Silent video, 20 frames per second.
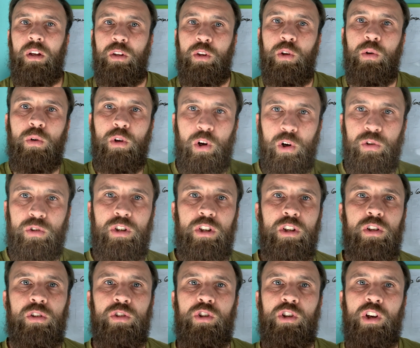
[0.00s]
You go to
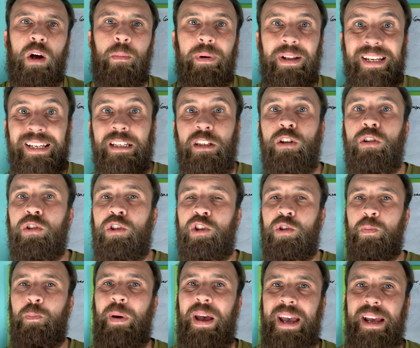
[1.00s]
your job, and in your
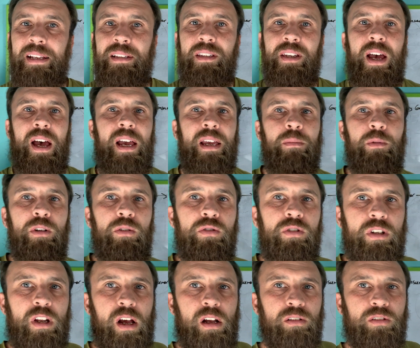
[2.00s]
spare time, you
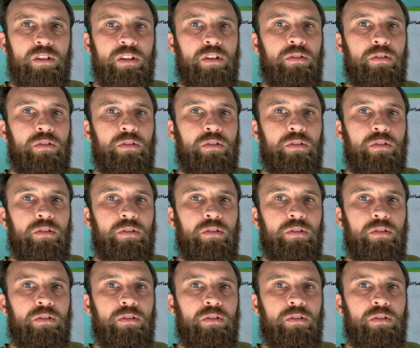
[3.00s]
start to